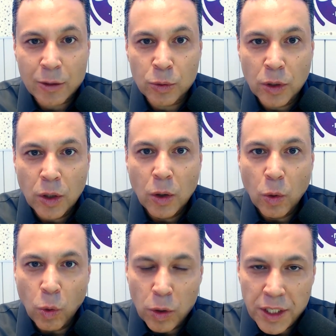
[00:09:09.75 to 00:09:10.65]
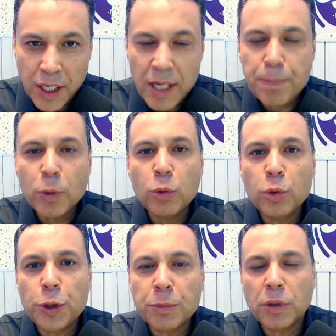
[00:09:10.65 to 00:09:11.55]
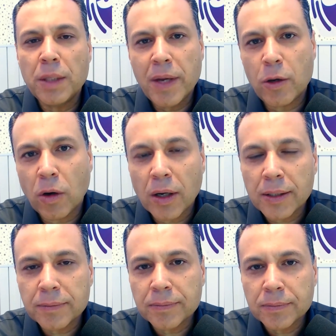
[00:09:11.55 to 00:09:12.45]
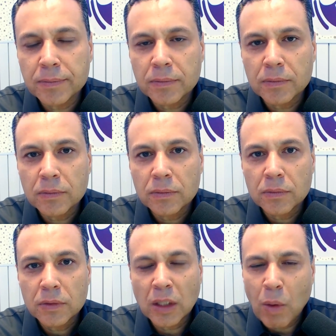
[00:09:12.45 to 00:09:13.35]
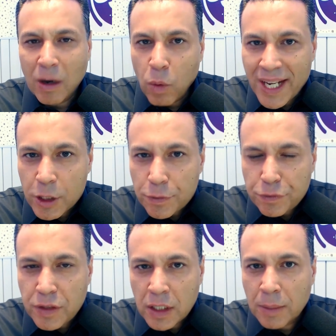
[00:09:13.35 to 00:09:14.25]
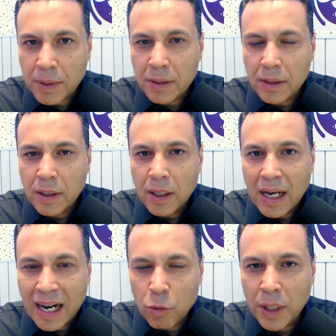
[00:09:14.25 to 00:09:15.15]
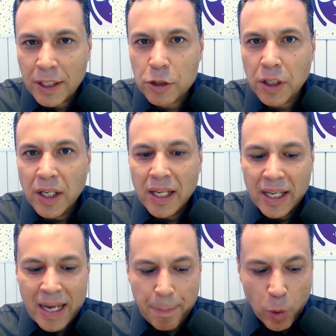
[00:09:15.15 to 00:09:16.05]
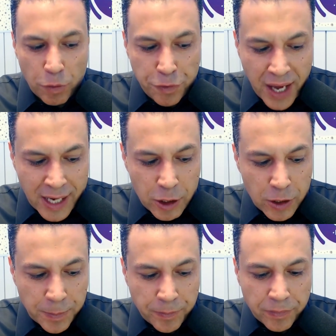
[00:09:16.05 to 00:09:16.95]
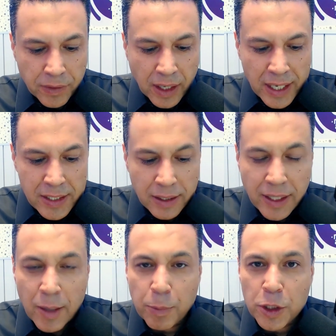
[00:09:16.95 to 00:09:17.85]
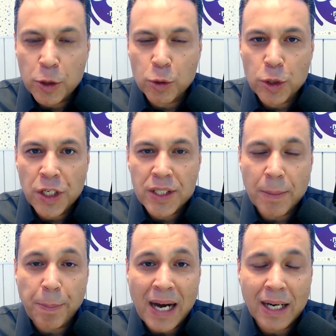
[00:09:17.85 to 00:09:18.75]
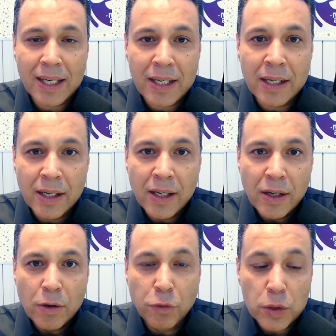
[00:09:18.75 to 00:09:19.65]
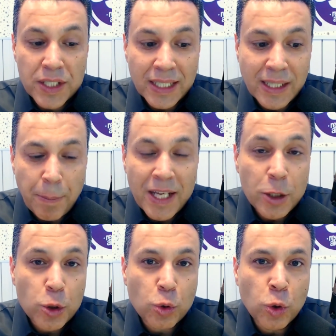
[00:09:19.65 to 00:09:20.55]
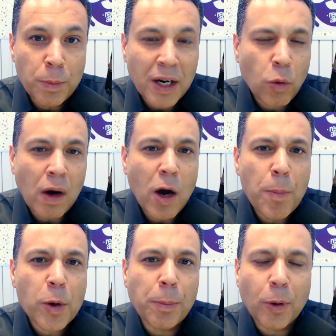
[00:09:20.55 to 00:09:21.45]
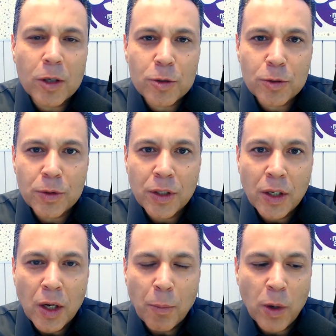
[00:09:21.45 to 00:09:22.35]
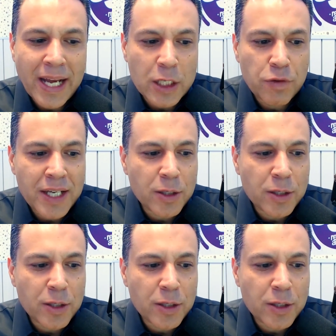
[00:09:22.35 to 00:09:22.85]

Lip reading: Who laughs last, laughs best. So hold on, hold on. And take this time of injustice, that you also may learn what is the purpose.